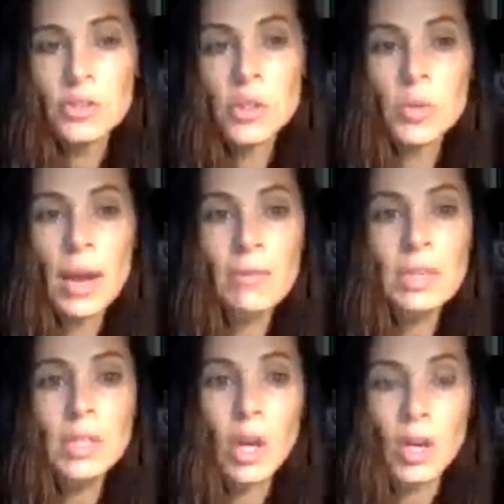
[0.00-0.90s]
Do I
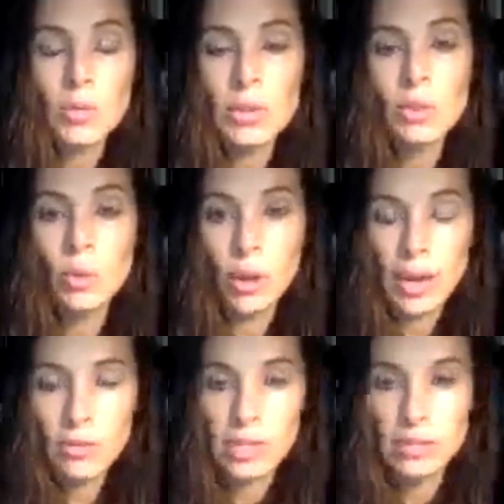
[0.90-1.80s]
regard with
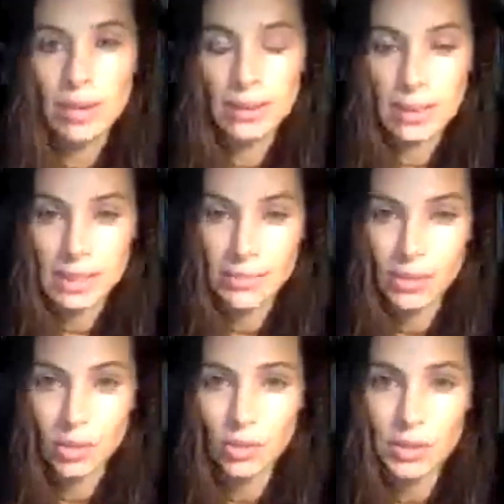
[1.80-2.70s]
great respect the
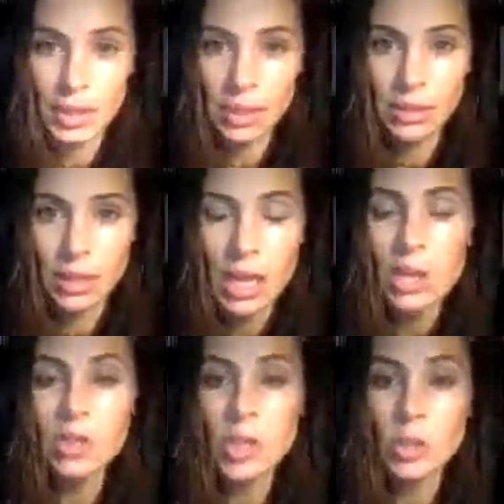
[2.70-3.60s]
difficulty?
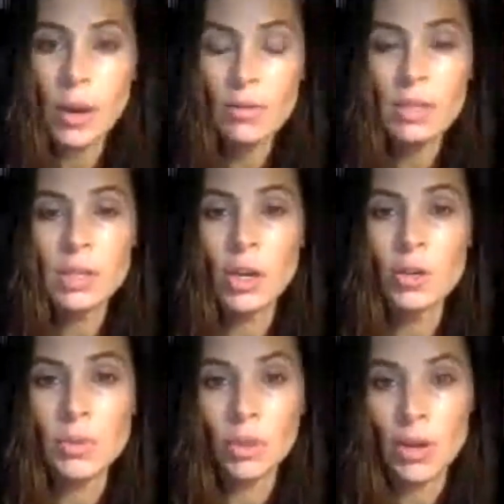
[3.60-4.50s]
Do I
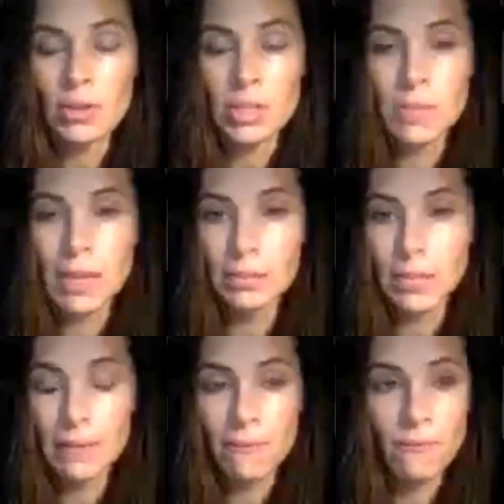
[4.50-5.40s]
regard with great respect
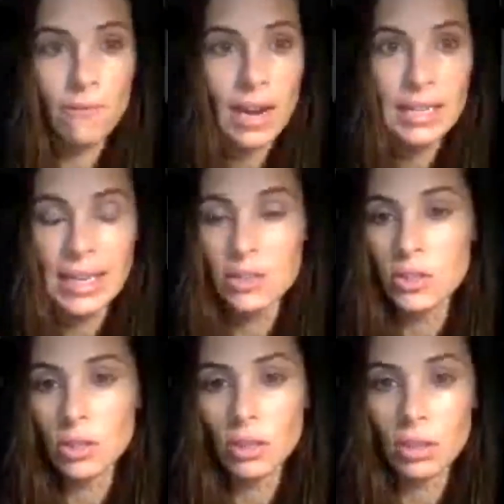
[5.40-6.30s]
my
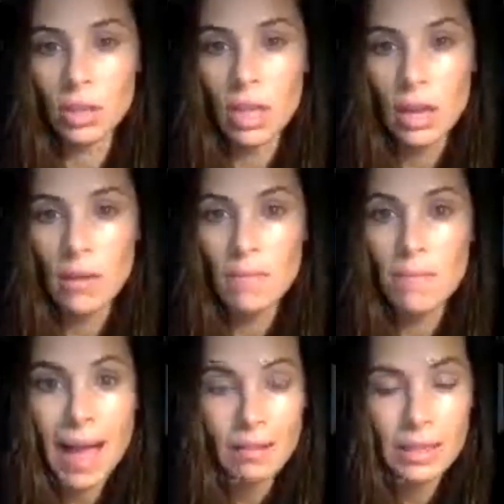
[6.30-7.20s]
financial
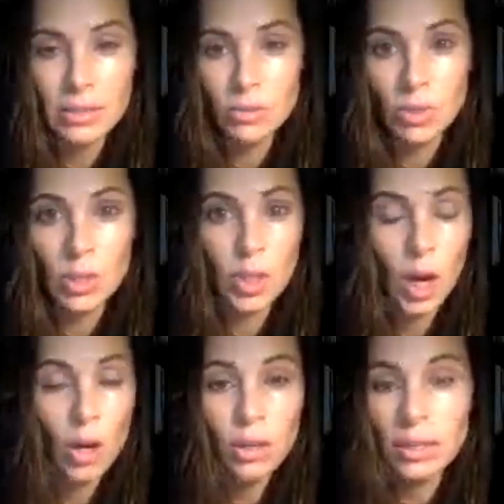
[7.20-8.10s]
balance,
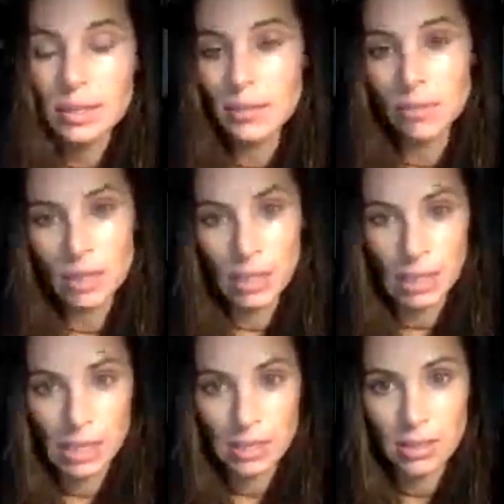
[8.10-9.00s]
regardless of what
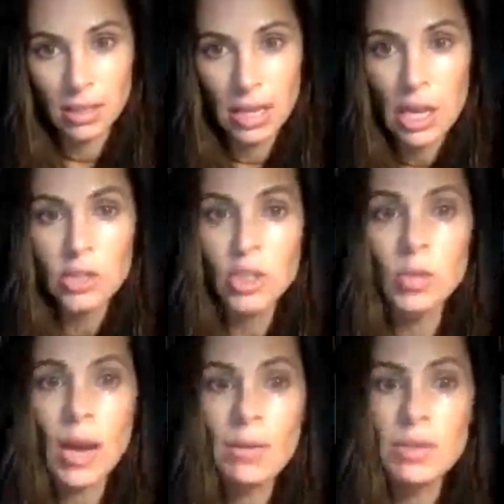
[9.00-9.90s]
it is?
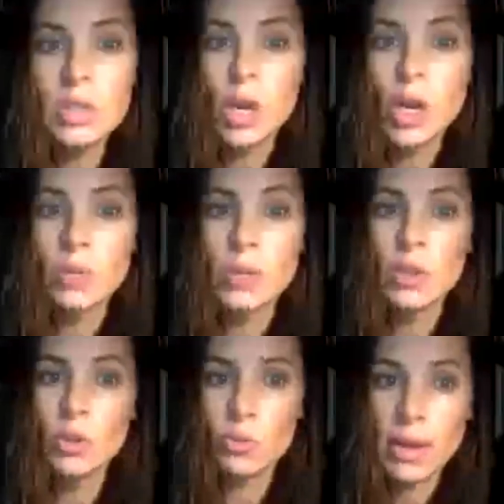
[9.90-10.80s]
Do I regard
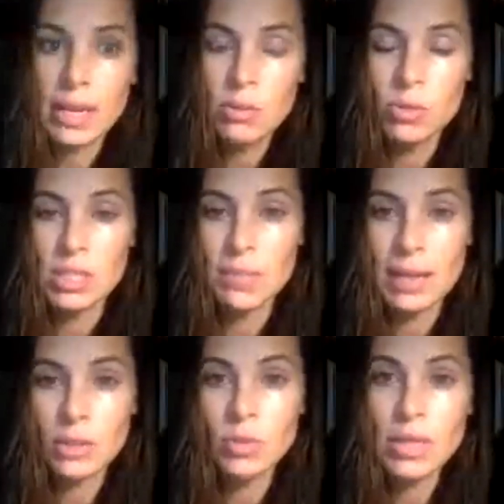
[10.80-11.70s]
with great
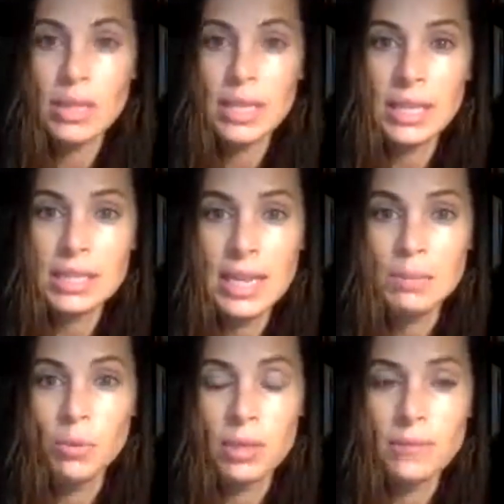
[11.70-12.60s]
respect? Do I think it's
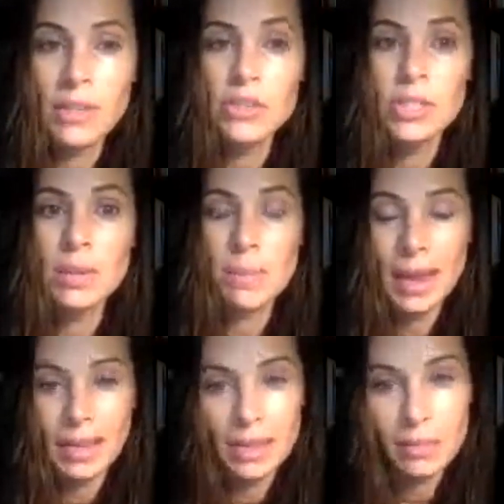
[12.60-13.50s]
a privilege to
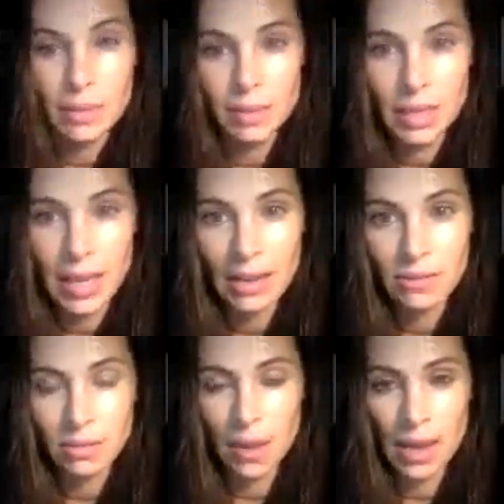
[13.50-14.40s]
pay the bills I have
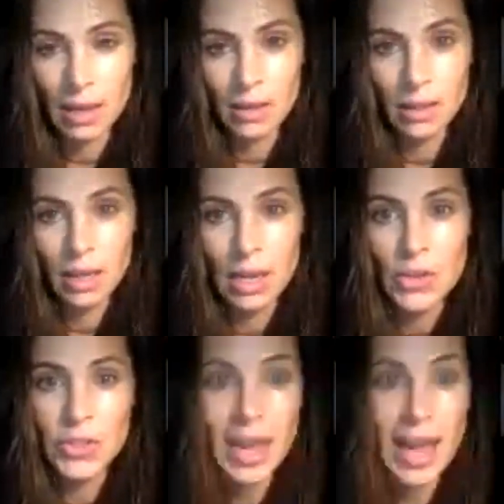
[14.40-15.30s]
to pay,
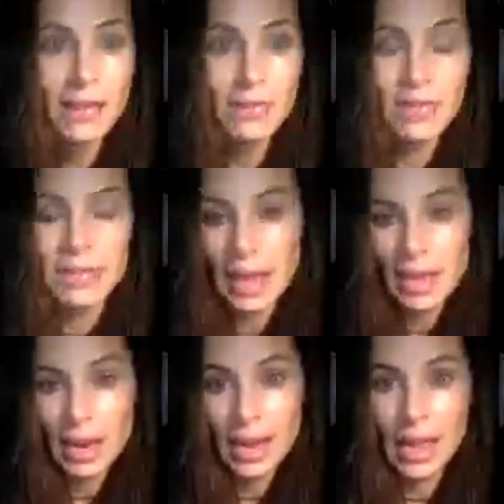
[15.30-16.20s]
to have the debt
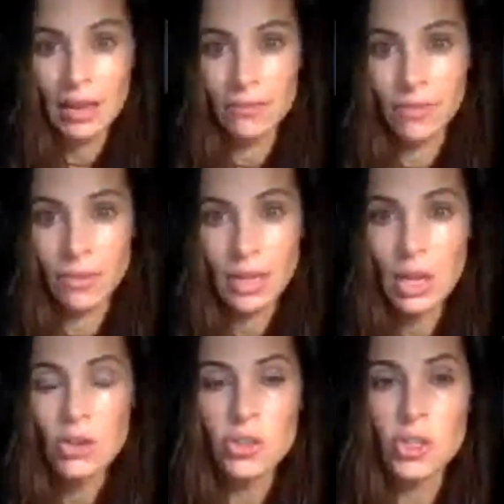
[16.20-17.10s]
I have,
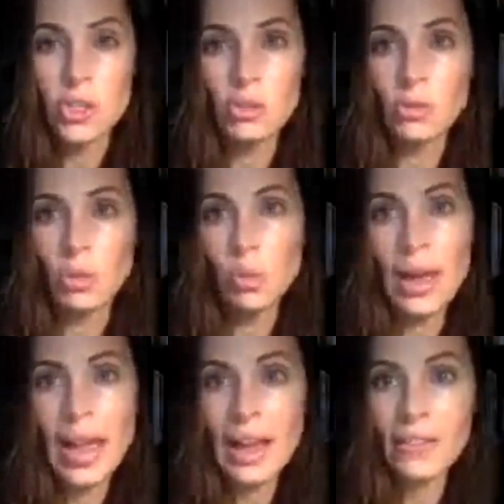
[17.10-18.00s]
to
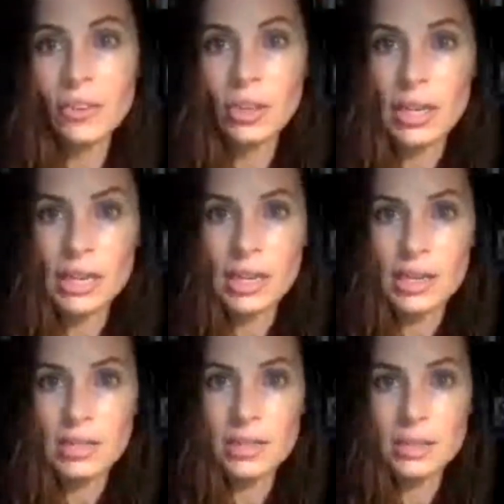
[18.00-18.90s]
whatever it
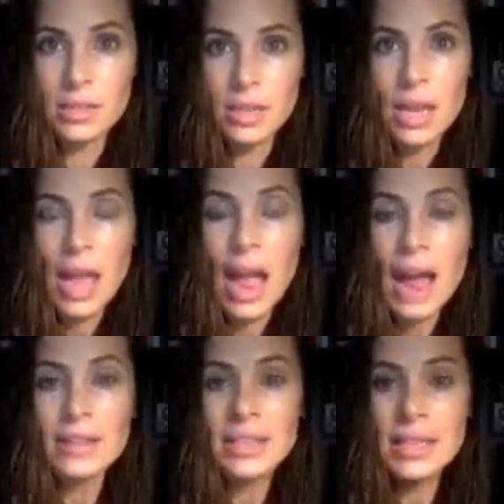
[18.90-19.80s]
is?
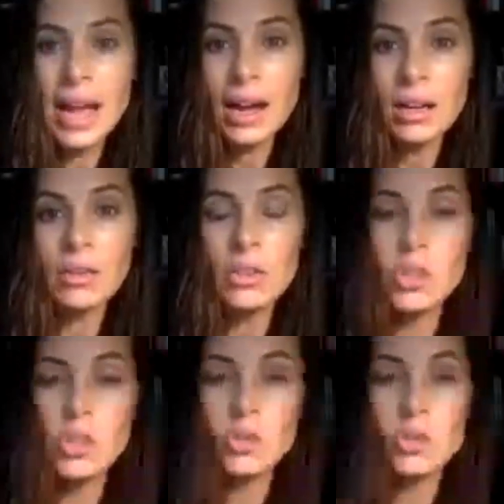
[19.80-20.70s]
And until
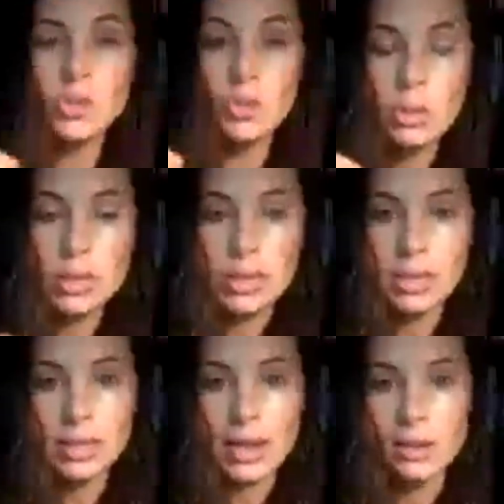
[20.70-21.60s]
you really
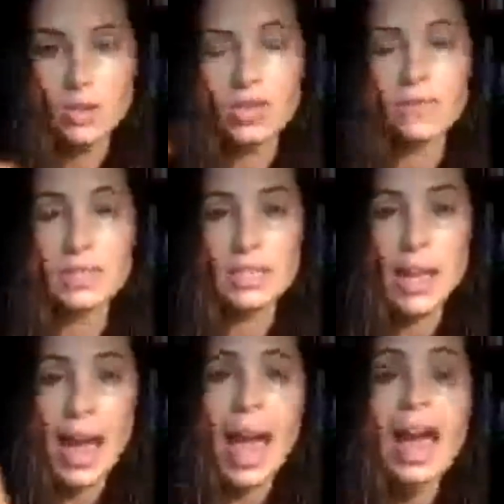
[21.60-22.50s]
allow yourself to,
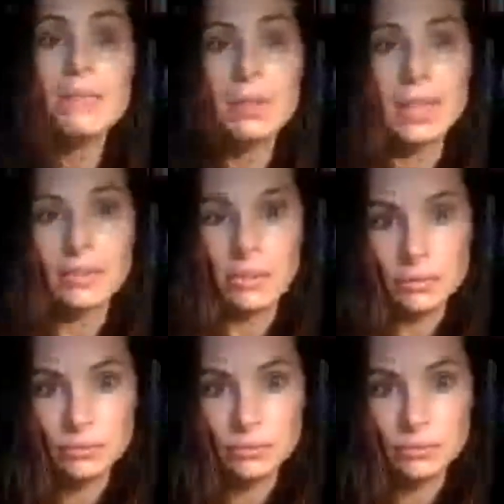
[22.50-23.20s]
I believe,